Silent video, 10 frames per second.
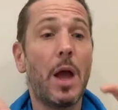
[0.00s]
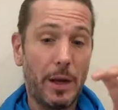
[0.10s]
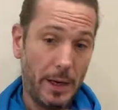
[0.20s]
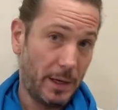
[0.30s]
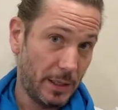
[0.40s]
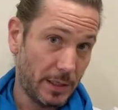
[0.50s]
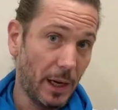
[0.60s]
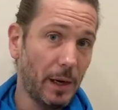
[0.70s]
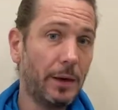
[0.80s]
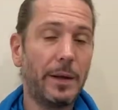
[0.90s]
in this
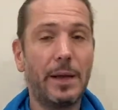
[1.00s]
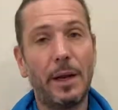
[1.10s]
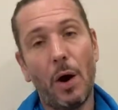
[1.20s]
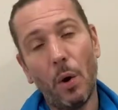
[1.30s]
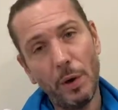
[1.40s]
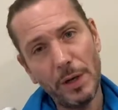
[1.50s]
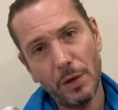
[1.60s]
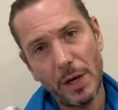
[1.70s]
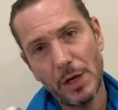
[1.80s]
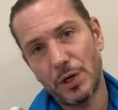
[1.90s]
island, in all
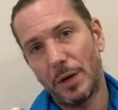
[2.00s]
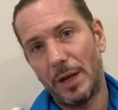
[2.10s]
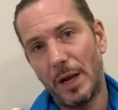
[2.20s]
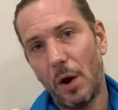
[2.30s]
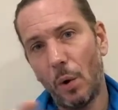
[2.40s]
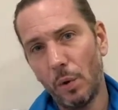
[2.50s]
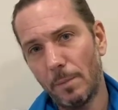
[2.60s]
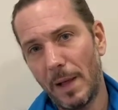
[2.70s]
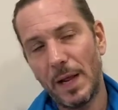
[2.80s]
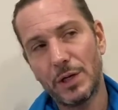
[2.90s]
Indonesia, in all
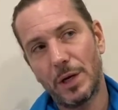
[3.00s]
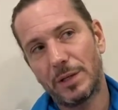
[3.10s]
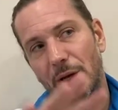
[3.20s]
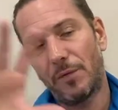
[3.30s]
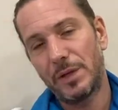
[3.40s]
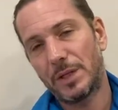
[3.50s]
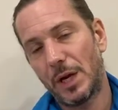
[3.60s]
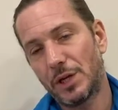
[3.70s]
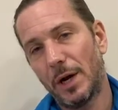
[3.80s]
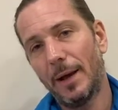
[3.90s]
Malaysia, Southeast
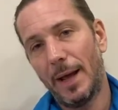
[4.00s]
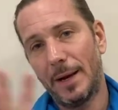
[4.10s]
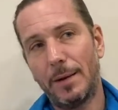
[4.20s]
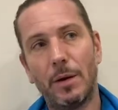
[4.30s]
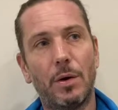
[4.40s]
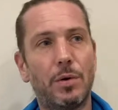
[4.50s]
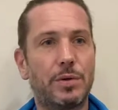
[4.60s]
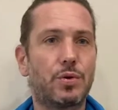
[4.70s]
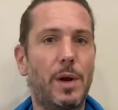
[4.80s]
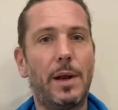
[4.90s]
Asia, and then
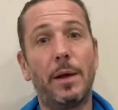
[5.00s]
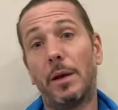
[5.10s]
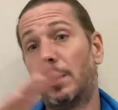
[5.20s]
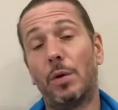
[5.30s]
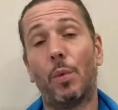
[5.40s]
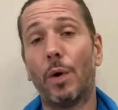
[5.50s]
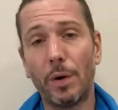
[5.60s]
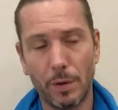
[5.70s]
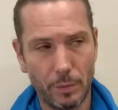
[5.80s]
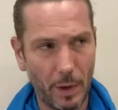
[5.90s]
Australia and in the
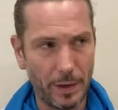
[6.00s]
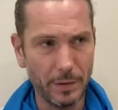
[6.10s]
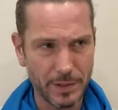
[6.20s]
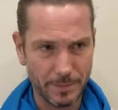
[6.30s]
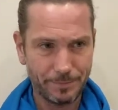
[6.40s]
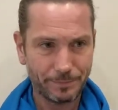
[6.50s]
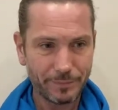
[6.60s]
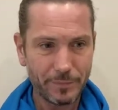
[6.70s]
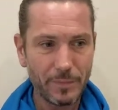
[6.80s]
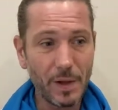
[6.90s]
world. Why not?
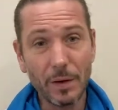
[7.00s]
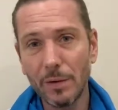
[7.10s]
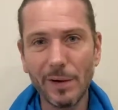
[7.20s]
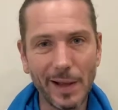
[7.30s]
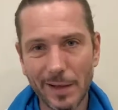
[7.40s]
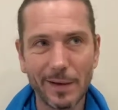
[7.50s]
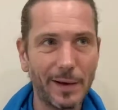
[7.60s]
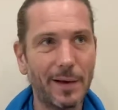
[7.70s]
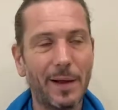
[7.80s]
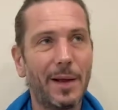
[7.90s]
Like
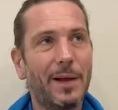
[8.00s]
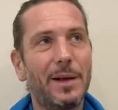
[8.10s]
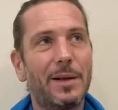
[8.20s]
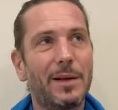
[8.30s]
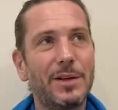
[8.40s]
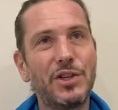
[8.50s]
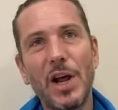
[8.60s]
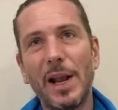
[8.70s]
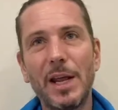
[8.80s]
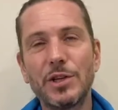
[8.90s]

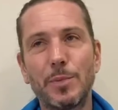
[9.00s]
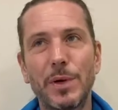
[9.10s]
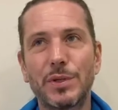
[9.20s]
challenge, but